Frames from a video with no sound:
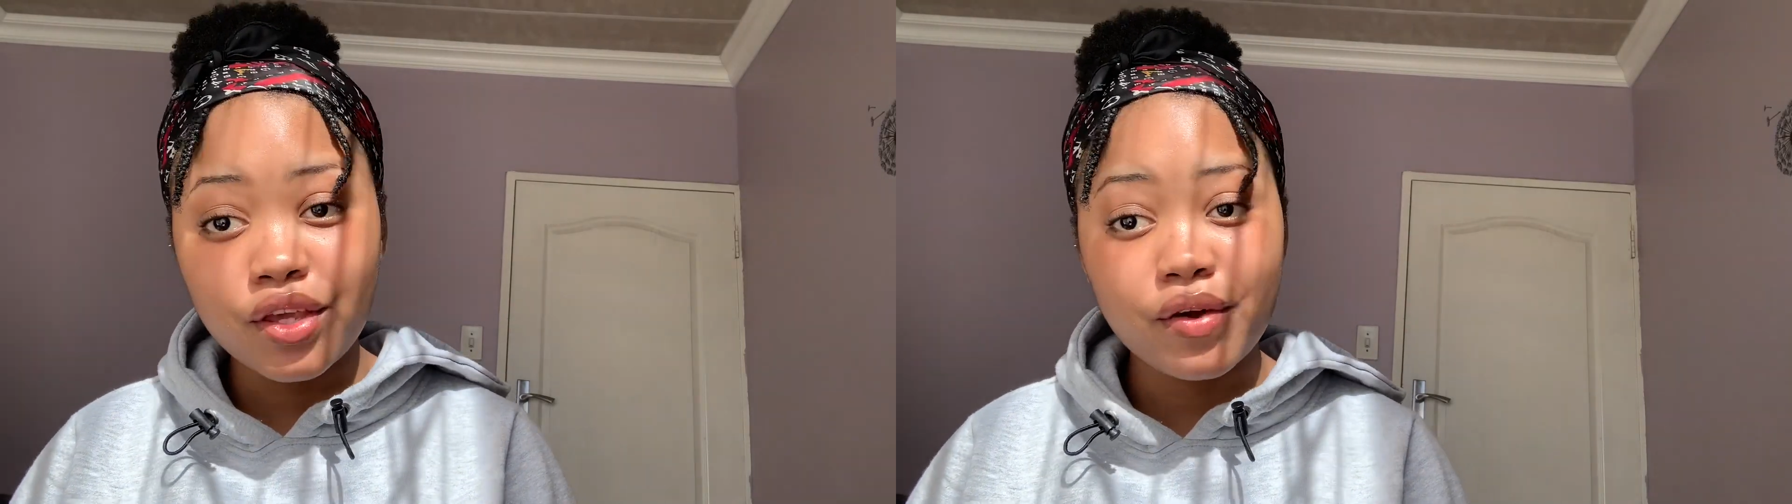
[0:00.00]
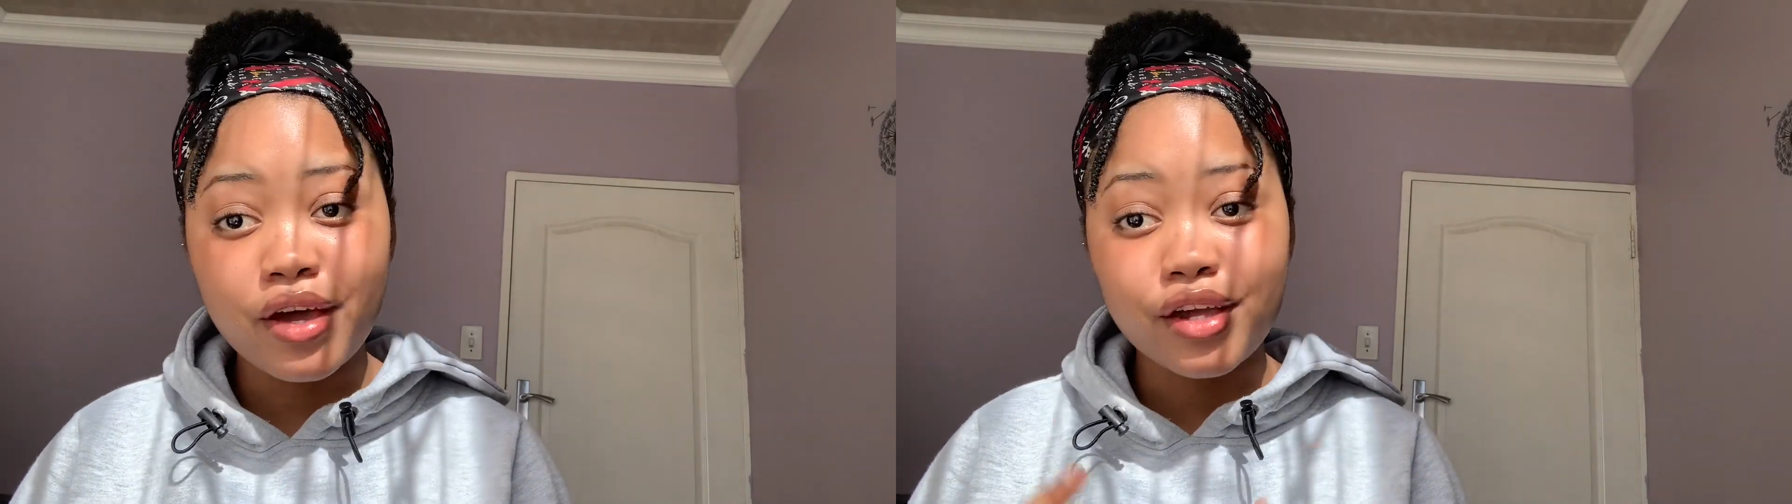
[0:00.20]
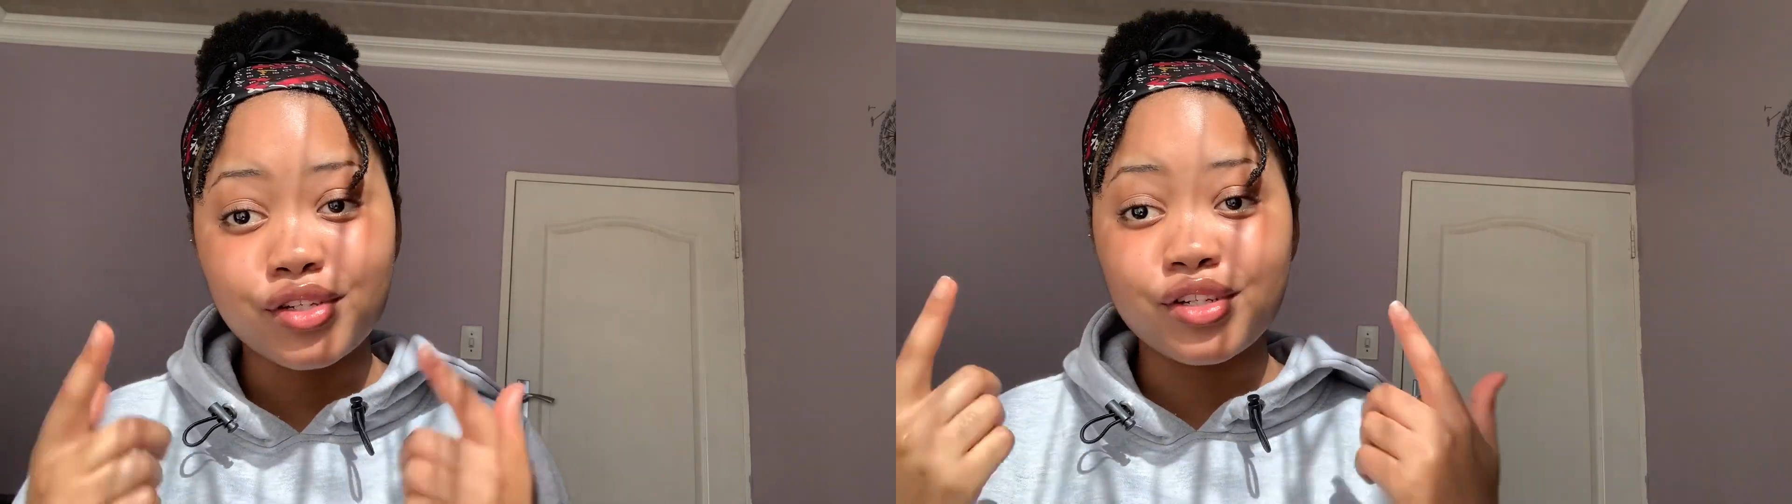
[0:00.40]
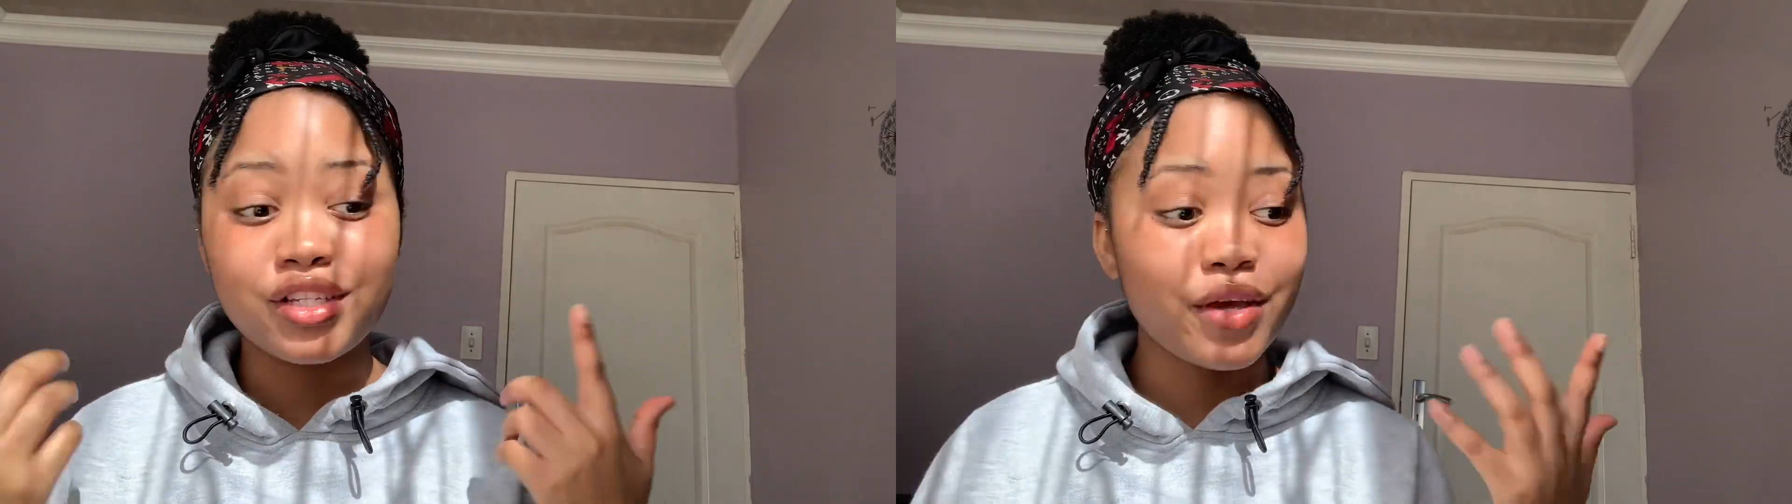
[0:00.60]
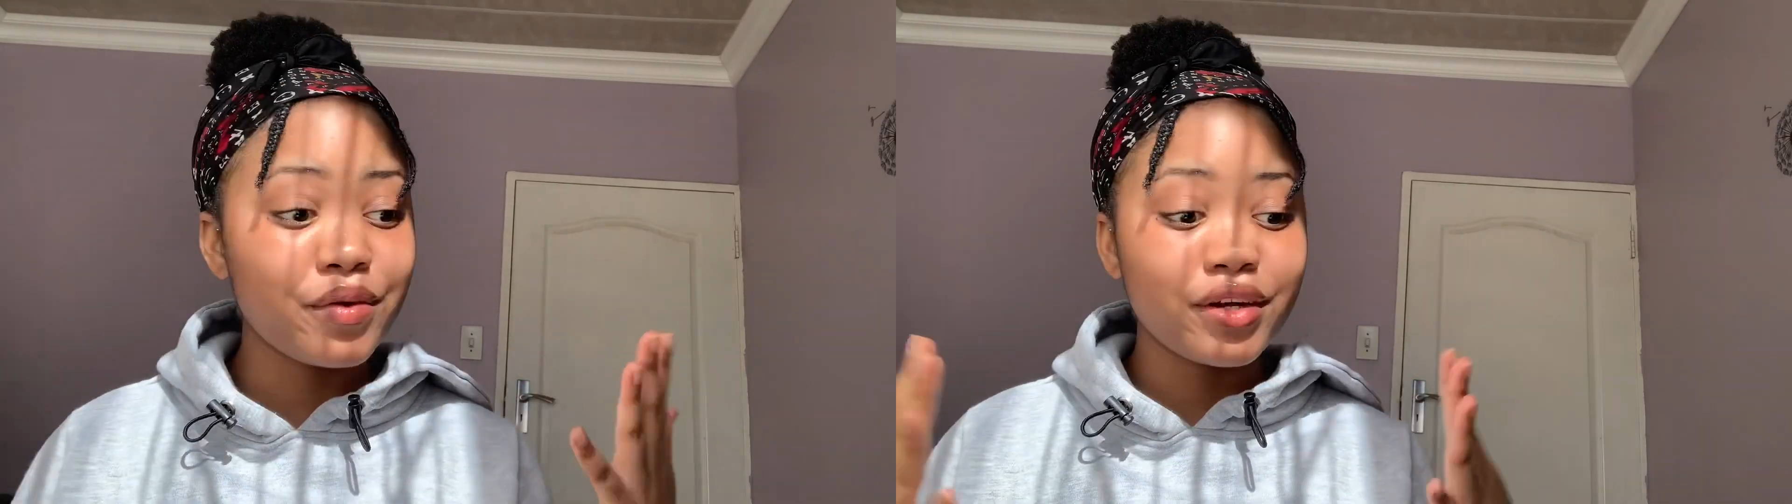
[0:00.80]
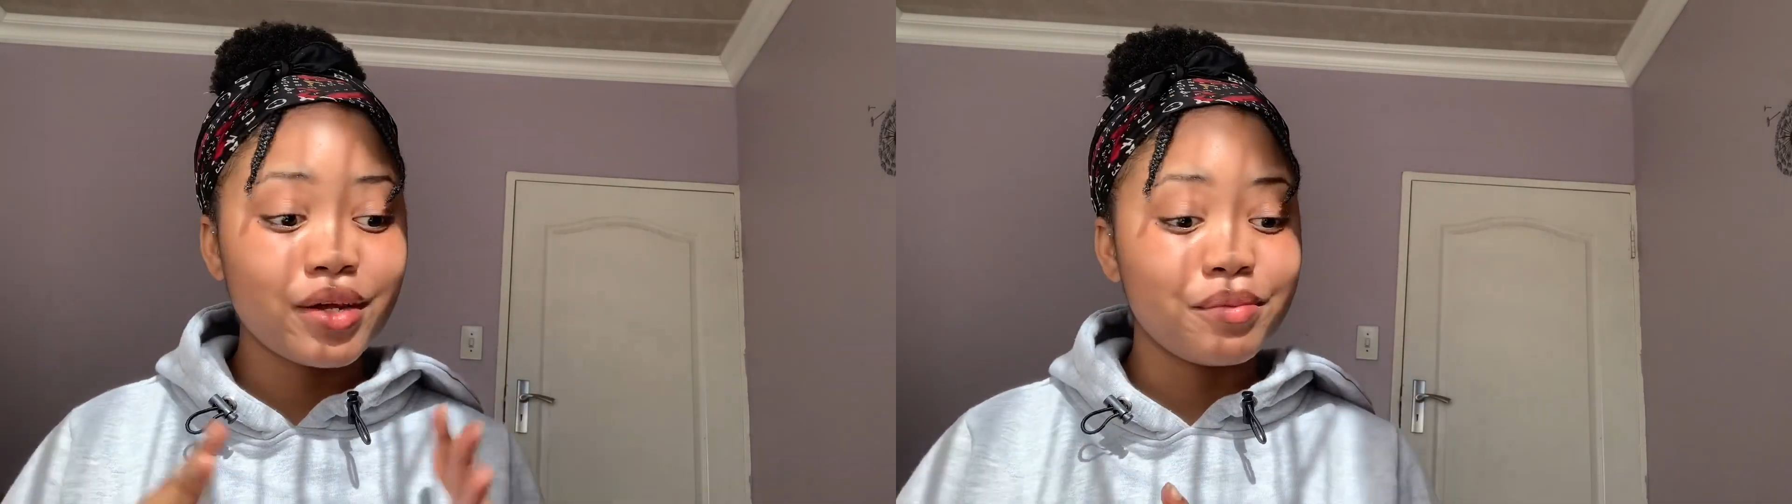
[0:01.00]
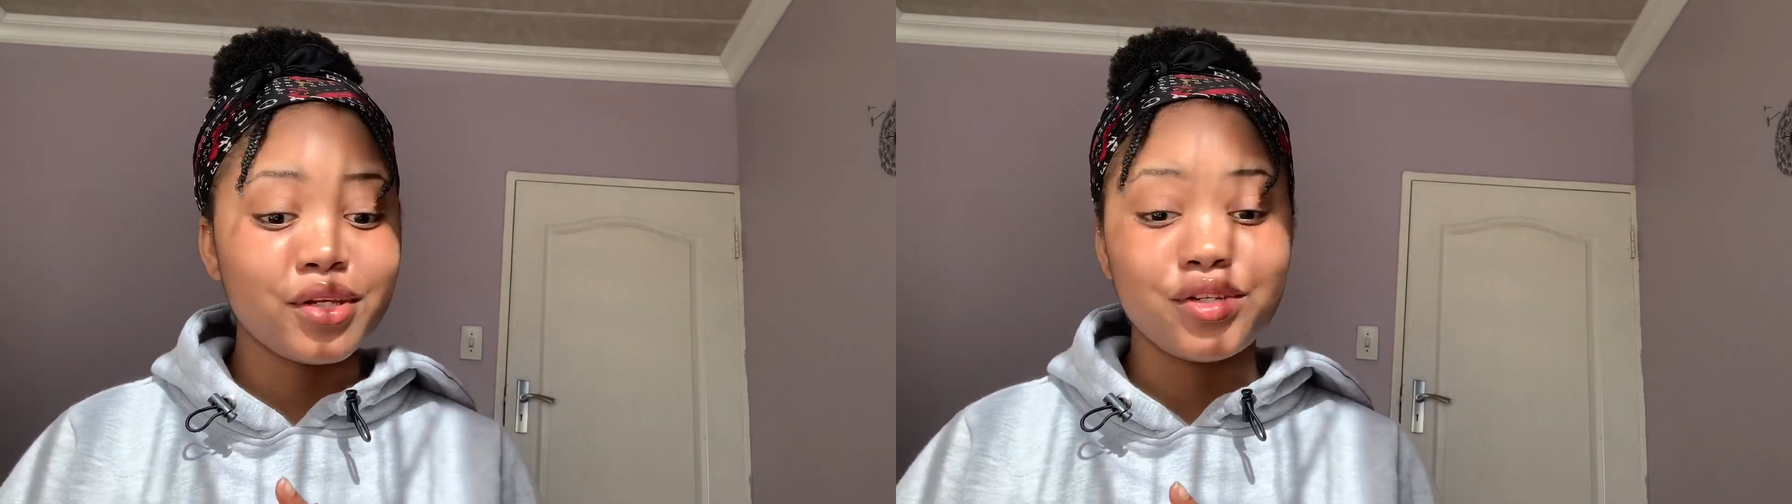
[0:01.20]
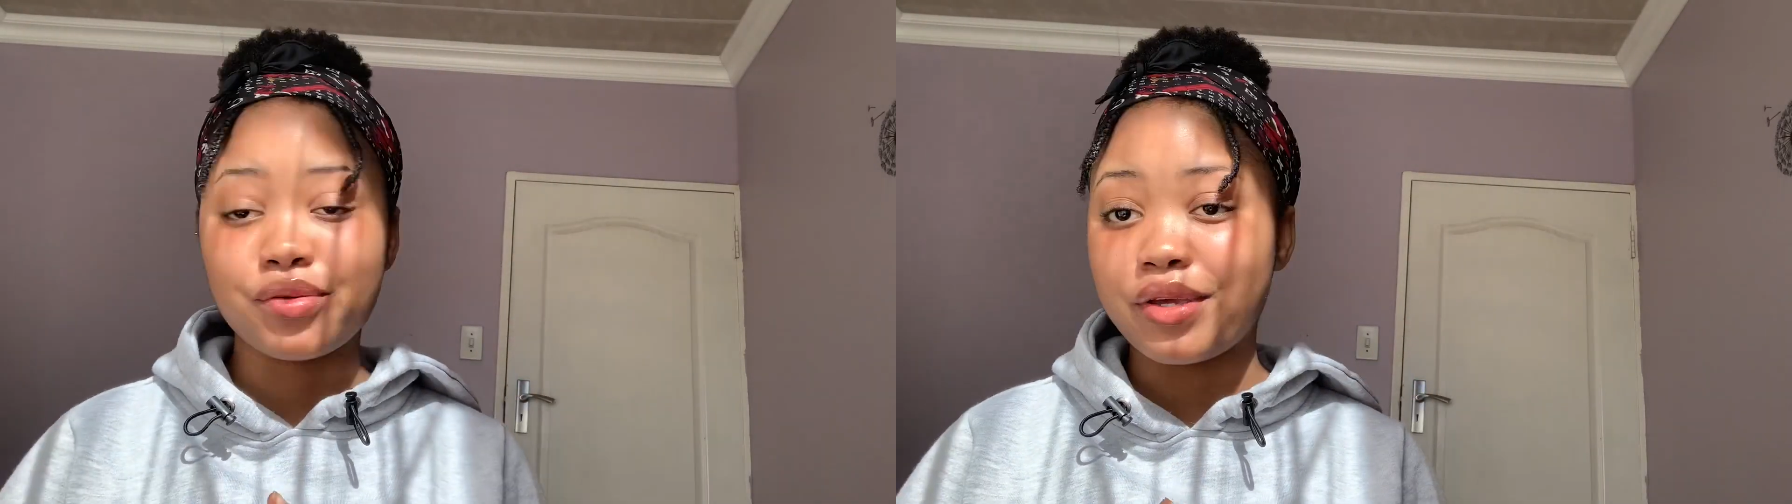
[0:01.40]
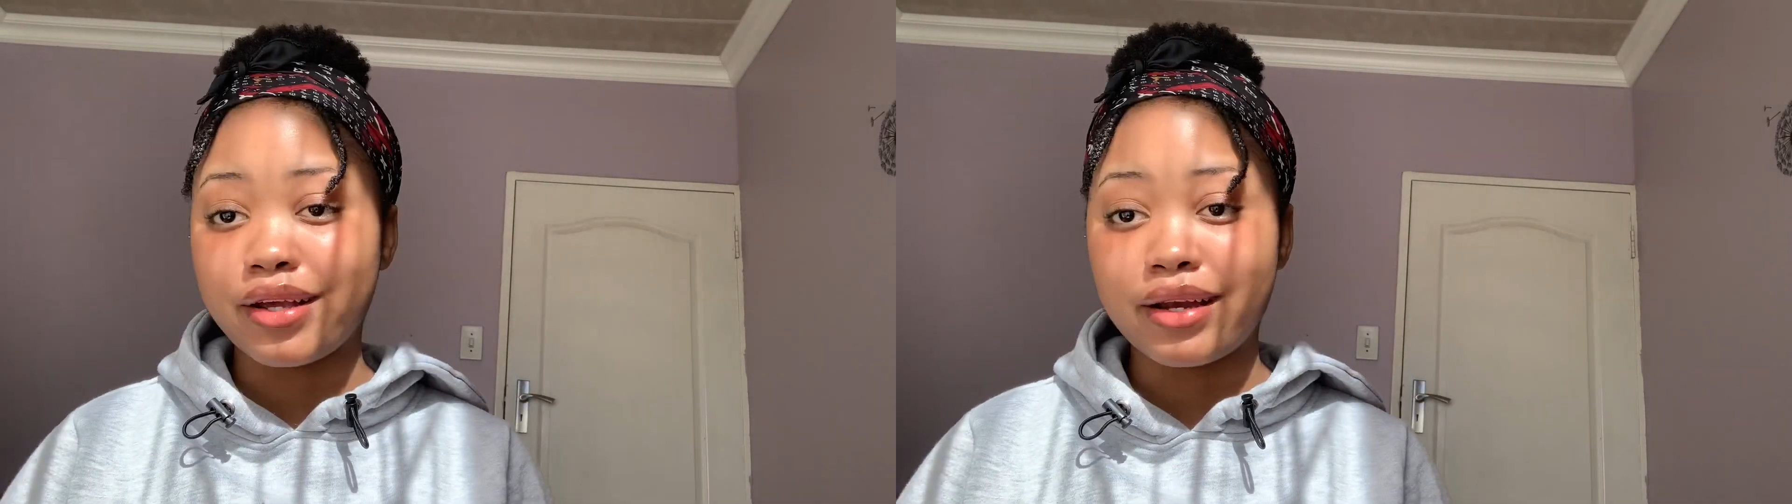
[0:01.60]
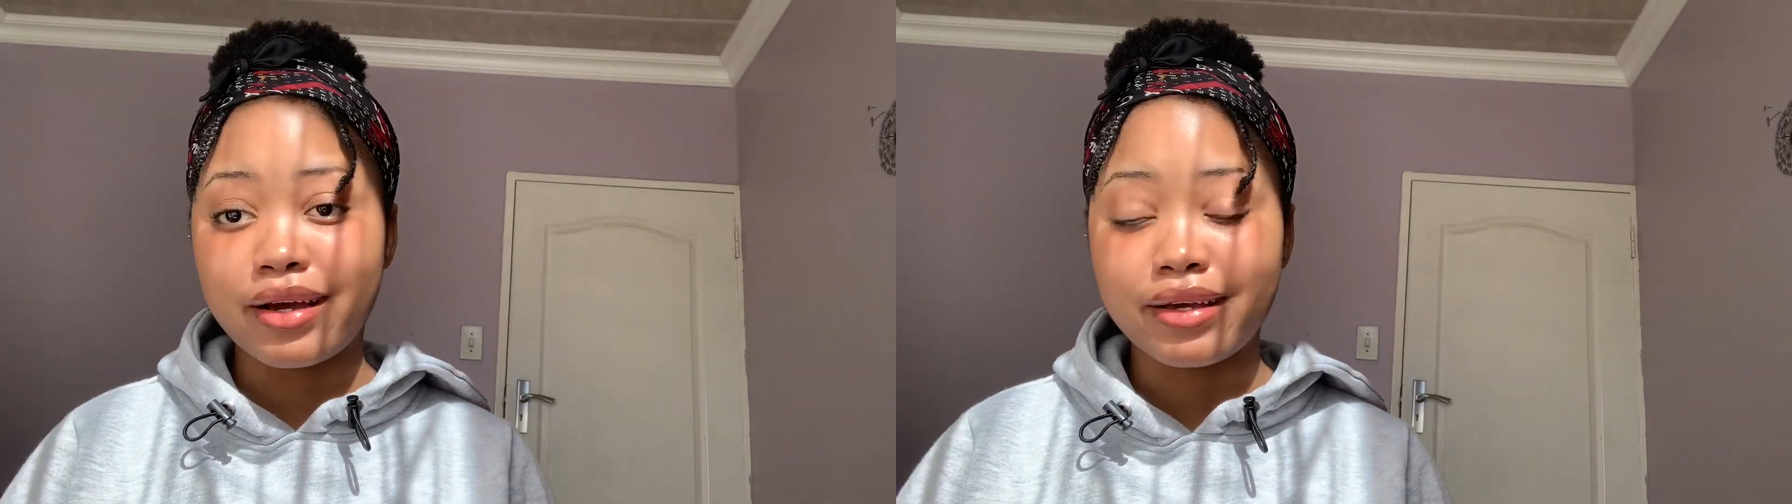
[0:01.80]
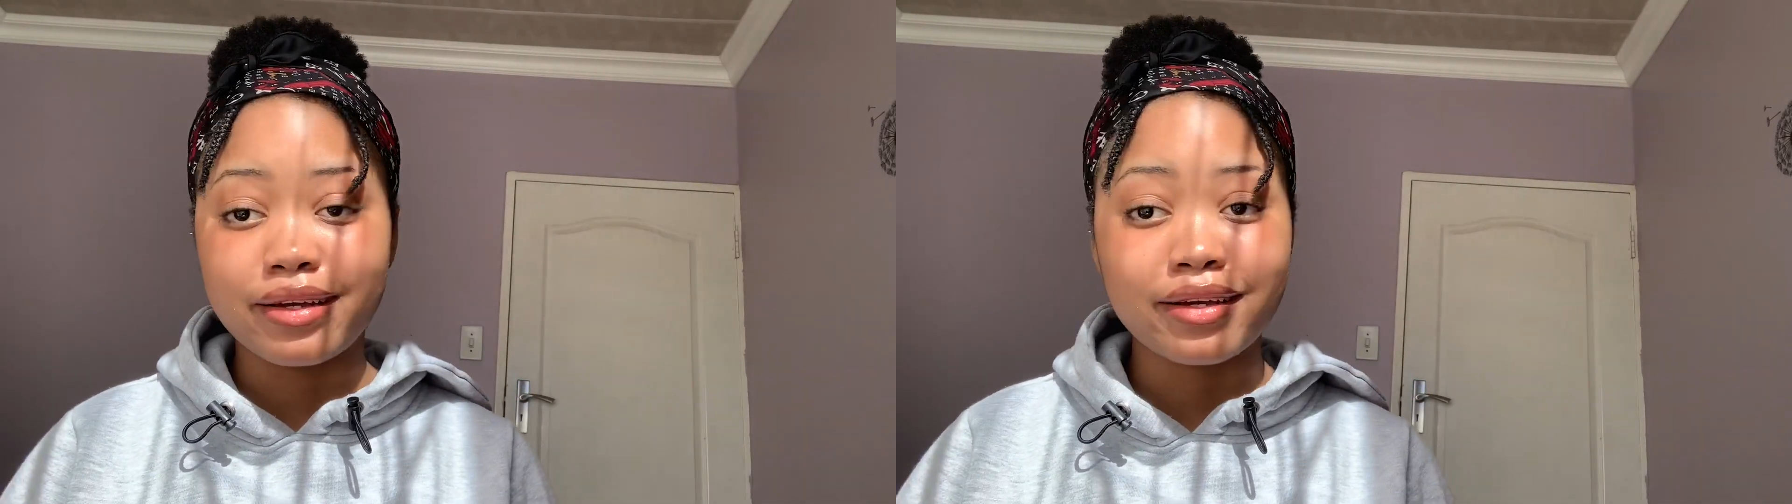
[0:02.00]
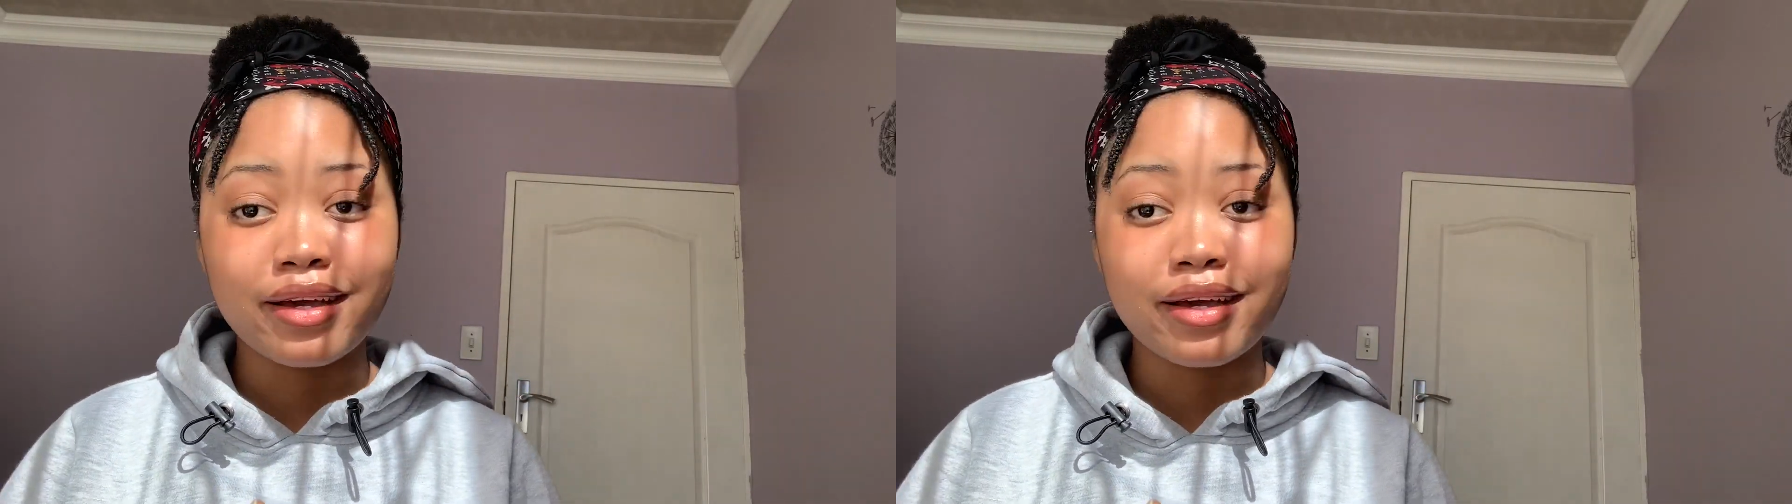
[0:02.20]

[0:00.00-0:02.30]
and today we're gonna be doing like